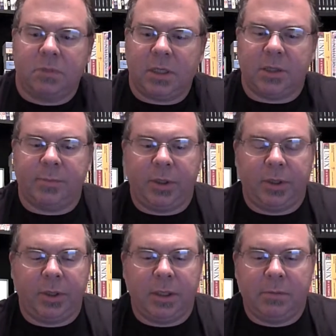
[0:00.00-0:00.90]
Sounds pretty
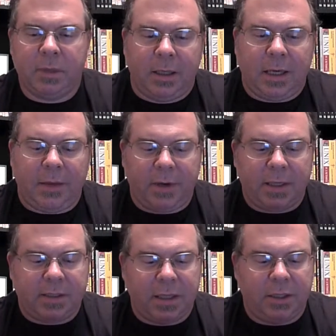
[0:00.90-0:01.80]
good. Now the
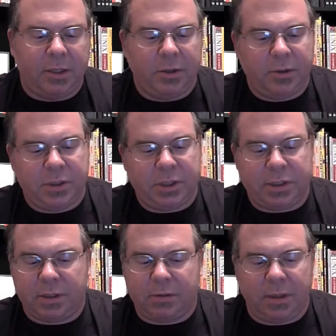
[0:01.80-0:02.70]
next thing to do is just,